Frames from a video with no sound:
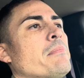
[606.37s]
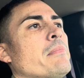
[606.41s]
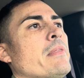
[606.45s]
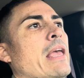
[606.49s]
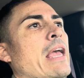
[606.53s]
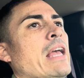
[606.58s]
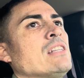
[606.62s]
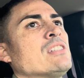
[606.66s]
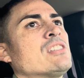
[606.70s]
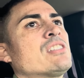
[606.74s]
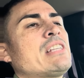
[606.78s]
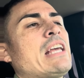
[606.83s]

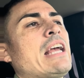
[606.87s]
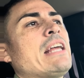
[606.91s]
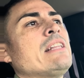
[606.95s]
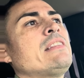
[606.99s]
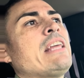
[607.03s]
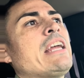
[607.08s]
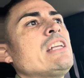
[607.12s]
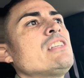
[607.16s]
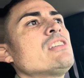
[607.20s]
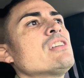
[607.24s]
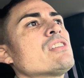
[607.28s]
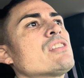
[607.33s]
Instead,
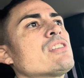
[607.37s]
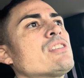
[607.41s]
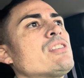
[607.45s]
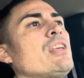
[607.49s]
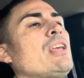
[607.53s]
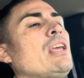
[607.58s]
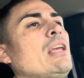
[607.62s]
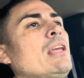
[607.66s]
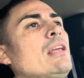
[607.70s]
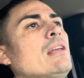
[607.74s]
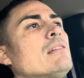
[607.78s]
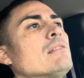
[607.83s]
they just
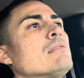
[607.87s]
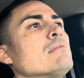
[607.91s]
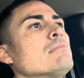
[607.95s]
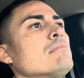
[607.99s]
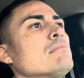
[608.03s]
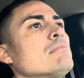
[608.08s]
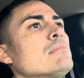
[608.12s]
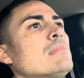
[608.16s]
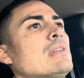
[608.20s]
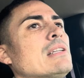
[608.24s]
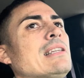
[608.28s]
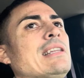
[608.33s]
see
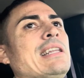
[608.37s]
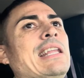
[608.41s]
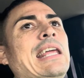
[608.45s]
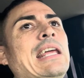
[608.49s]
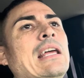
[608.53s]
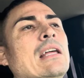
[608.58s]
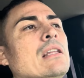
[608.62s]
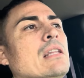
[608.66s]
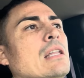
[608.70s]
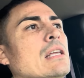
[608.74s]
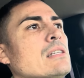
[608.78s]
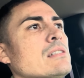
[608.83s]

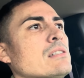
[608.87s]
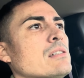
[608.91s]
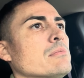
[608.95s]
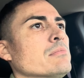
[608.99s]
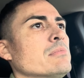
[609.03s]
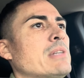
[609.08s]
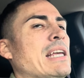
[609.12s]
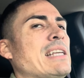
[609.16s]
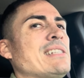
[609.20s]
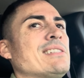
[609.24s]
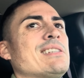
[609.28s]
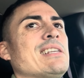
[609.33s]
legalism,
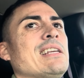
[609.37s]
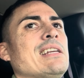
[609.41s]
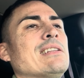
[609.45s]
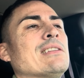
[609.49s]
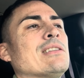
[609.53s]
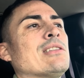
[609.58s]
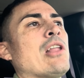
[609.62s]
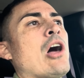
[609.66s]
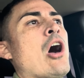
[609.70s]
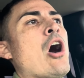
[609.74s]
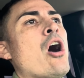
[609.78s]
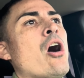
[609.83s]
they see
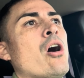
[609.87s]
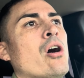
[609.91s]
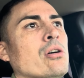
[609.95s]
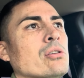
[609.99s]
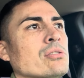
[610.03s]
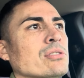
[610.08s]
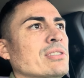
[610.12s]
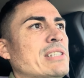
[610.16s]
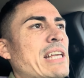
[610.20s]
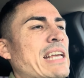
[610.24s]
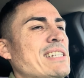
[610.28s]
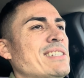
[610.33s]

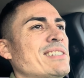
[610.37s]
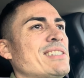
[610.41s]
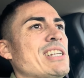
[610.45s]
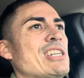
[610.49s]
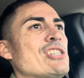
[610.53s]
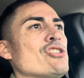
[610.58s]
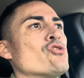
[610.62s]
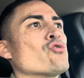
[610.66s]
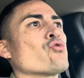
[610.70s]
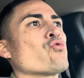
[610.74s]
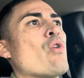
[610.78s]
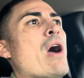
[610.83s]
laws, they
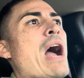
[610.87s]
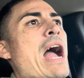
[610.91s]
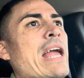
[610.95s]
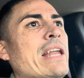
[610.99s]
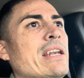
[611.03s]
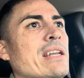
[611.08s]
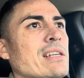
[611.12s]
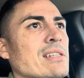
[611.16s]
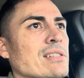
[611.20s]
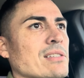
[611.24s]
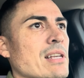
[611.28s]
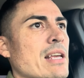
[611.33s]
see
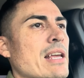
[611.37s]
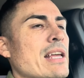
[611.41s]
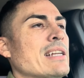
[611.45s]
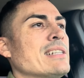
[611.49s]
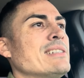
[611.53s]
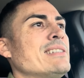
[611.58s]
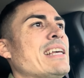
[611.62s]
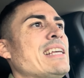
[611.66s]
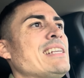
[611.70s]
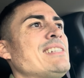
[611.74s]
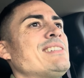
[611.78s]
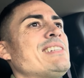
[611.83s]
dryness,
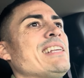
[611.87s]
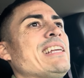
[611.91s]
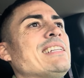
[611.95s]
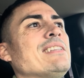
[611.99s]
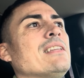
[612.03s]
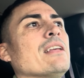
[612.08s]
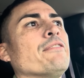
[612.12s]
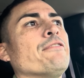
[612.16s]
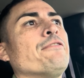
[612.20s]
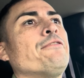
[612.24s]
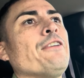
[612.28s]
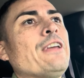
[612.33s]
they see
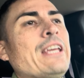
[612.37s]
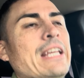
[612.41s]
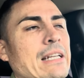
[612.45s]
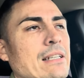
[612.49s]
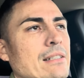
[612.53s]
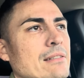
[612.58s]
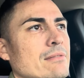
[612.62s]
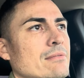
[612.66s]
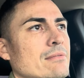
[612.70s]
defeat.